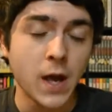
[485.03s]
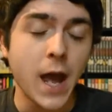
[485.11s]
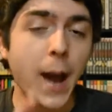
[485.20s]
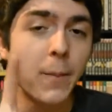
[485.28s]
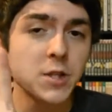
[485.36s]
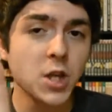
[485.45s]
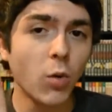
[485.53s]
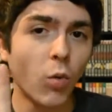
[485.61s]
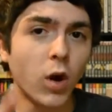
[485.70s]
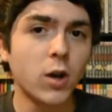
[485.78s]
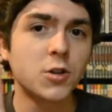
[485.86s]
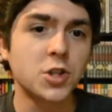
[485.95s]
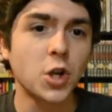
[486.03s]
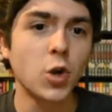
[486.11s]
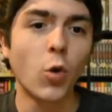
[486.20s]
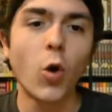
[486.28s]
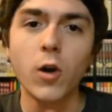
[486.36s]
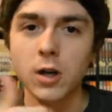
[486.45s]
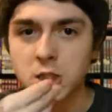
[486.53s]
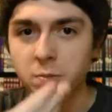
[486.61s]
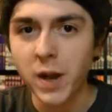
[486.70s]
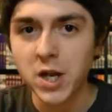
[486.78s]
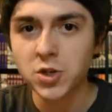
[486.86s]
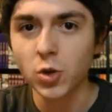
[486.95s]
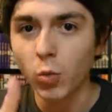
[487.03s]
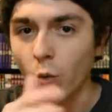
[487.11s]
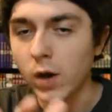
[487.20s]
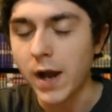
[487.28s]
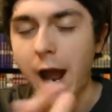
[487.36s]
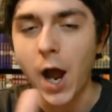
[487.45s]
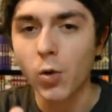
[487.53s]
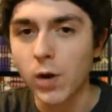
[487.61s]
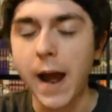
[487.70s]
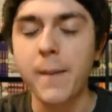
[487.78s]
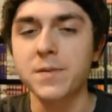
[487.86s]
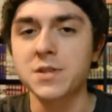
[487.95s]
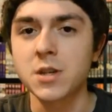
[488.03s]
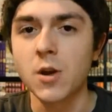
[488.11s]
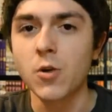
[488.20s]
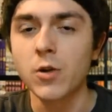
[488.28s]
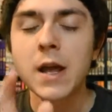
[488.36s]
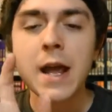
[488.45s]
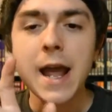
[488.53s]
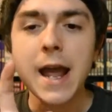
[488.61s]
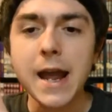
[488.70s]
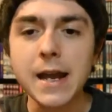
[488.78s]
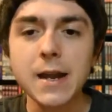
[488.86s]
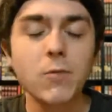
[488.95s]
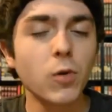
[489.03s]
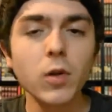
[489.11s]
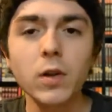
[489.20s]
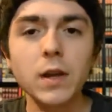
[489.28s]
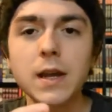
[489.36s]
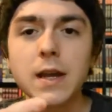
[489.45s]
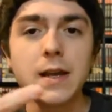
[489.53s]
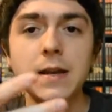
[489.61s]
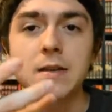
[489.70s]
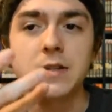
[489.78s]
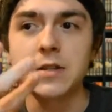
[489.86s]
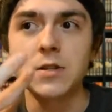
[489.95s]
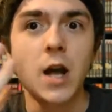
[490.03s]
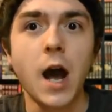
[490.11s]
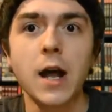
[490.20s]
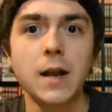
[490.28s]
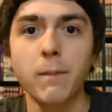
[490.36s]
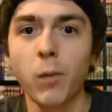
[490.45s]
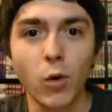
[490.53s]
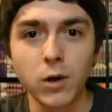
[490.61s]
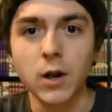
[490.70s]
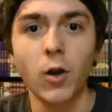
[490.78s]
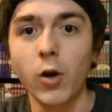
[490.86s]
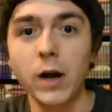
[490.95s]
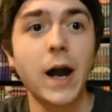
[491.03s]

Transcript: Episode 1 or 2 are a special 1-hour episode, and it really is not important at all.